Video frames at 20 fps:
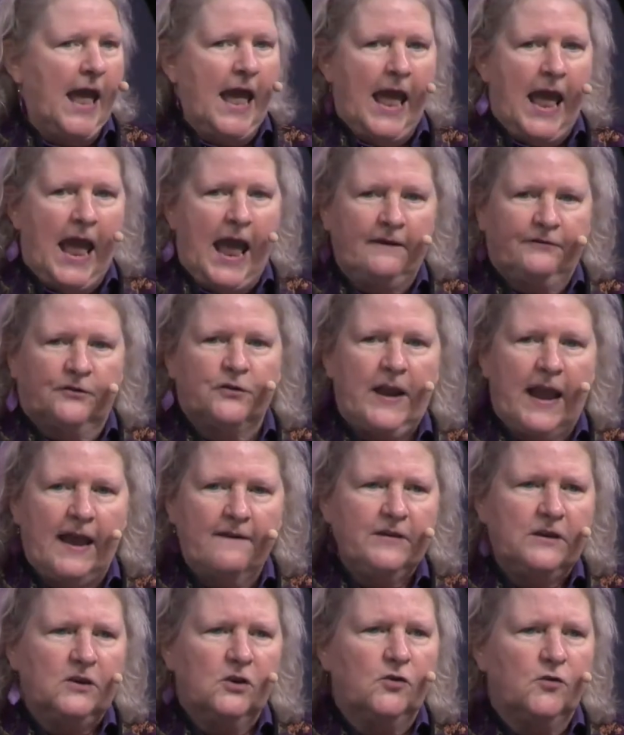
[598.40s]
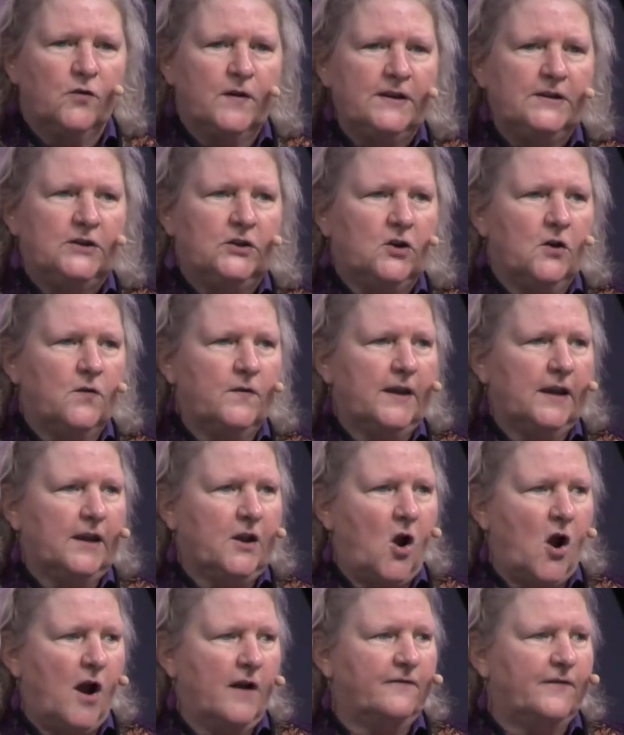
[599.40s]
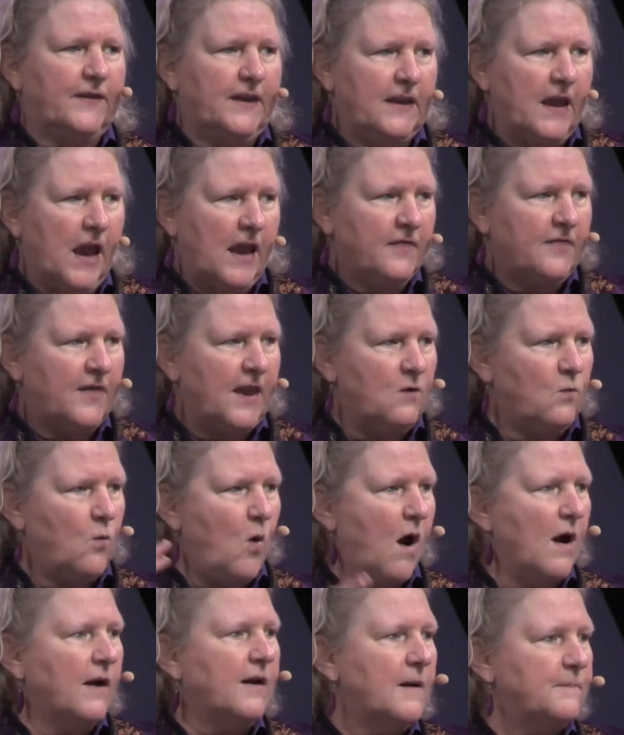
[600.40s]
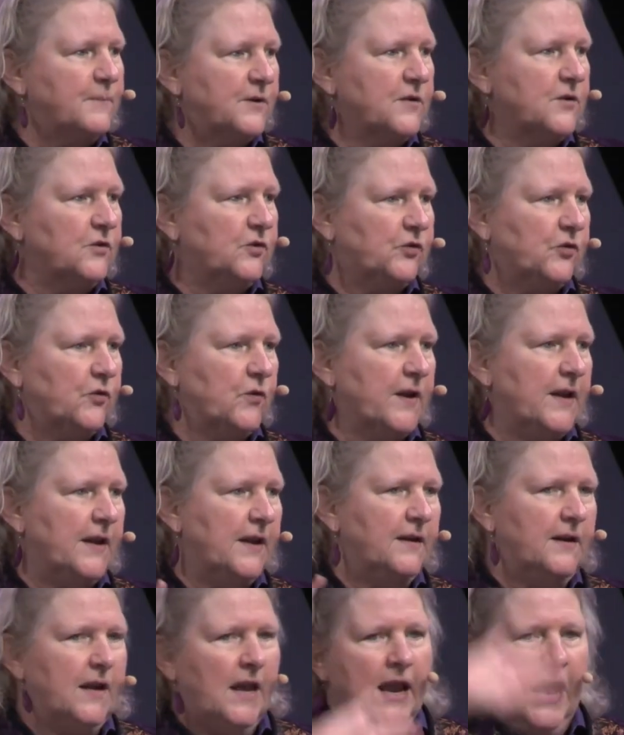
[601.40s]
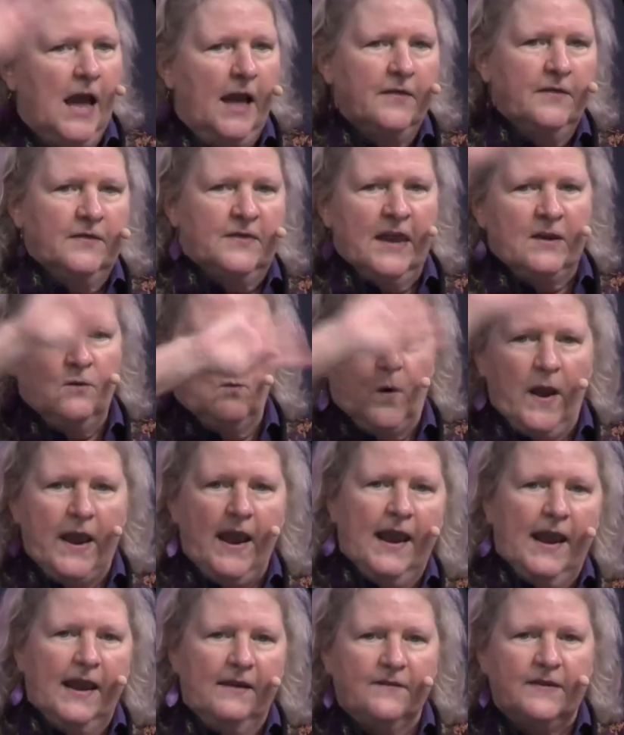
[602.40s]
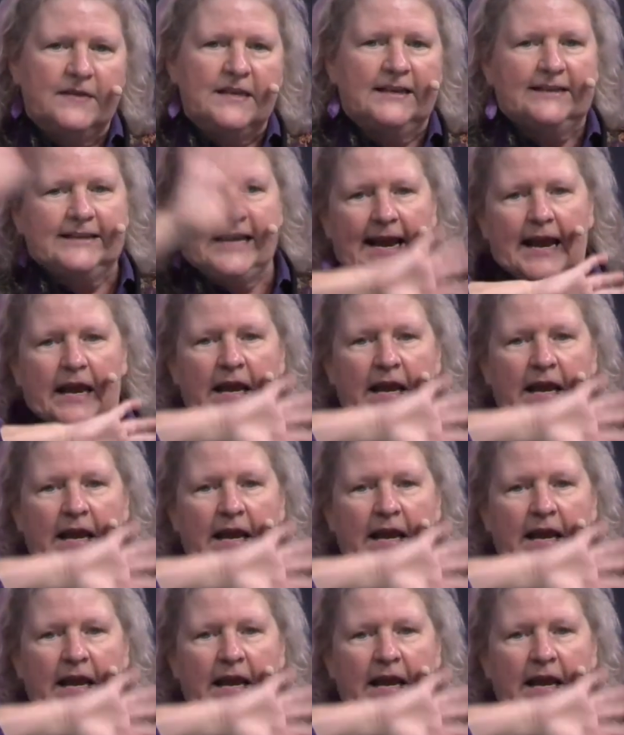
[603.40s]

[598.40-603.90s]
after having agreed to go get coffee, they walk up to the screen, they wave, and they say,